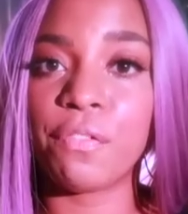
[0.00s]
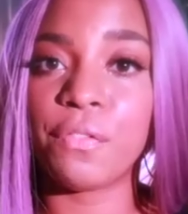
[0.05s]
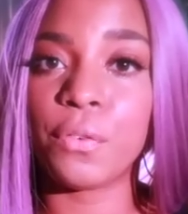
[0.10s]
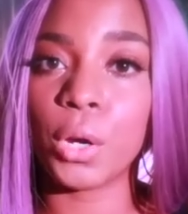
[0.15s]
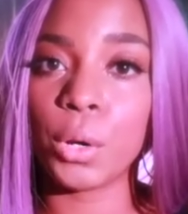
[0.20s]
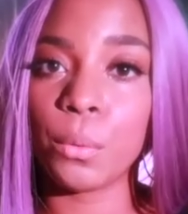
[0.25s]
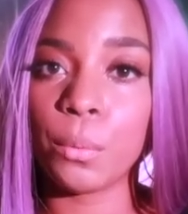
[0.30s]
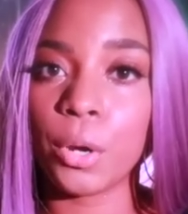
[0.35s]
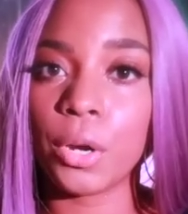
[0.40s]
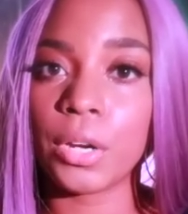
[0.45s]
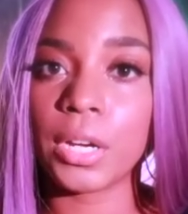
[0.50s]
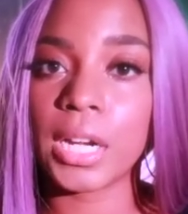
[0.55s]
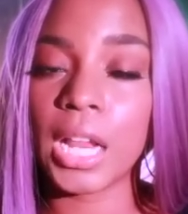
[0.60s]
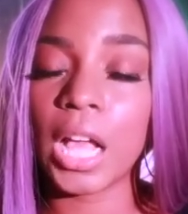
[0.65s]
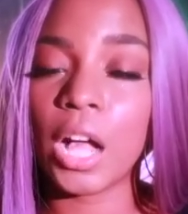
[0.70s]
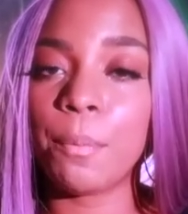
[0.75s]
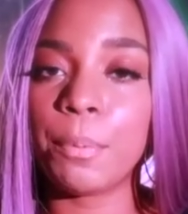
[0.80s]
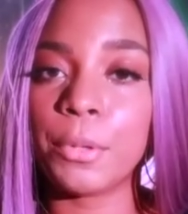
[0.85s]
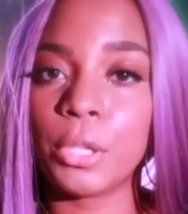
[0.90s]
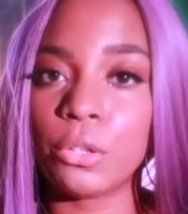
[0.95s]
forward and
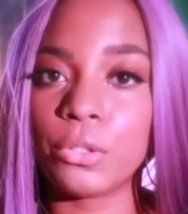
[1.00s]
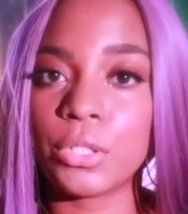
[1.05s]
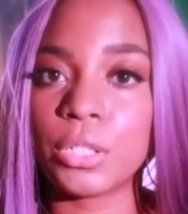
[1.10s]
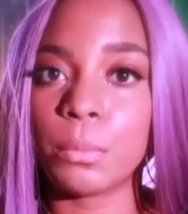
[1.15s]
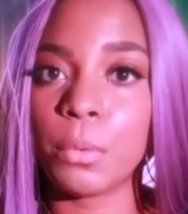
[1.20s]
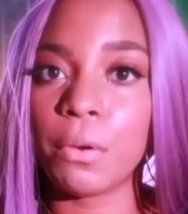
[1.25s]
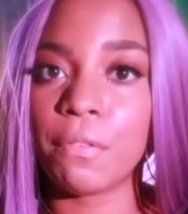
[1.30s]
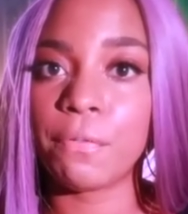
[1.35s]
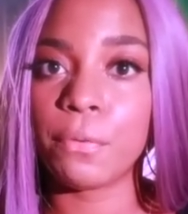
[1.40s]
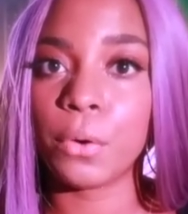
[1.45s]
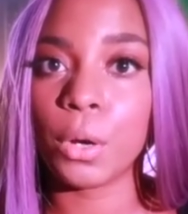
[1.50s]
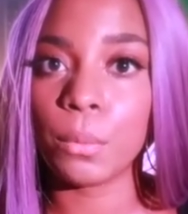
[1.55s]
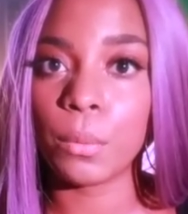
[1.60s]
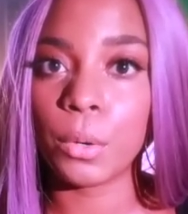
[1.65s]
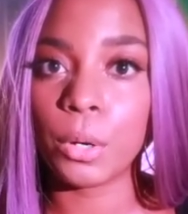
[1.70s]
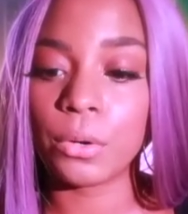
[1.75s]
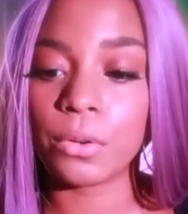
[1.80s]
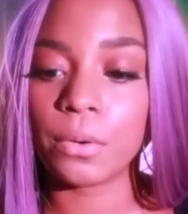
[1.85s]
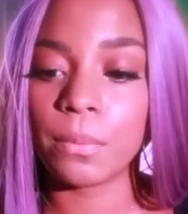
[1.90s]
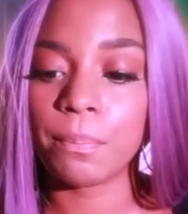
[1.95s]
helping you to move
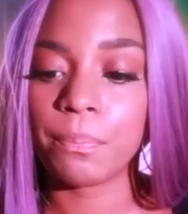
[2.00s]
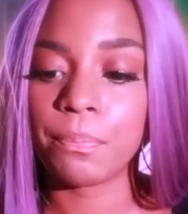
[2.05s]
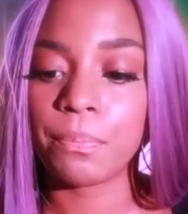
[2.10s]
forward.